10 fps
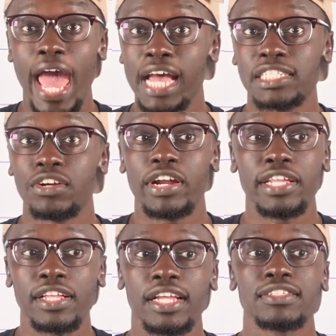asset or
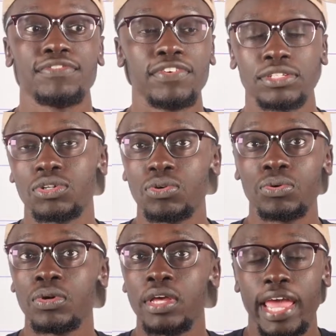anything that's a physical
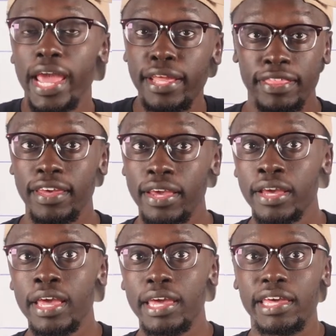
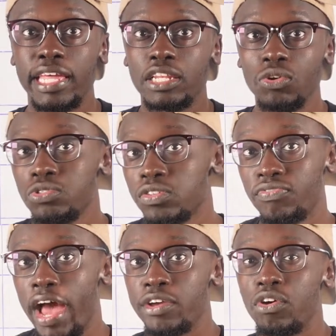anything, it loses
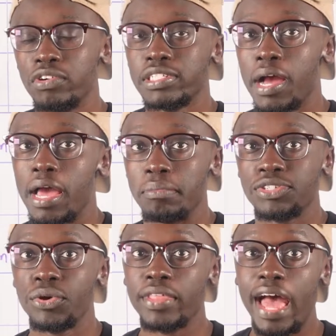value over time.
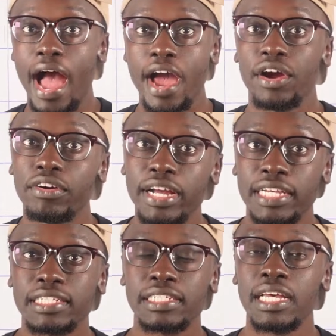So the
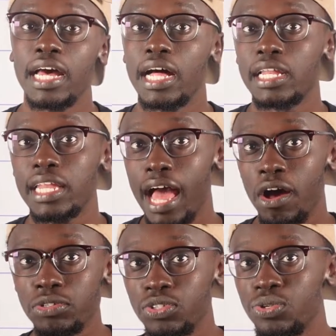IRS
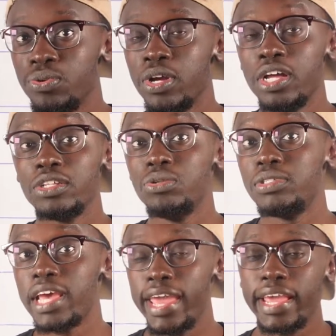allows you to
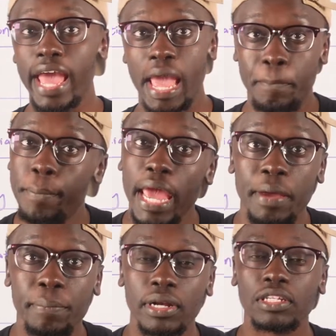take a
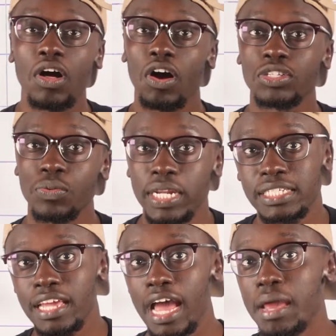paper loss when it's
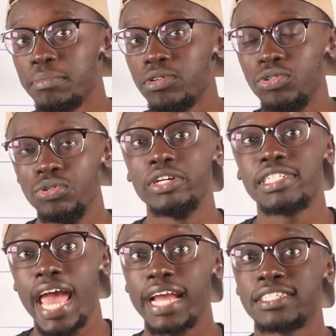time to do your
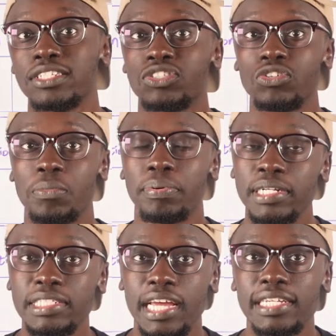taxes. So
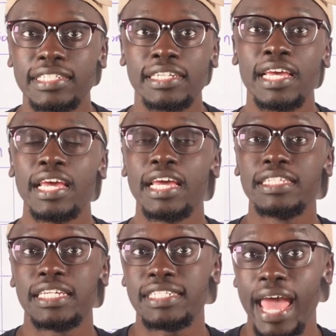depreciation is
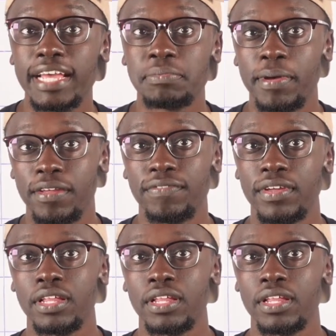a tax benefit.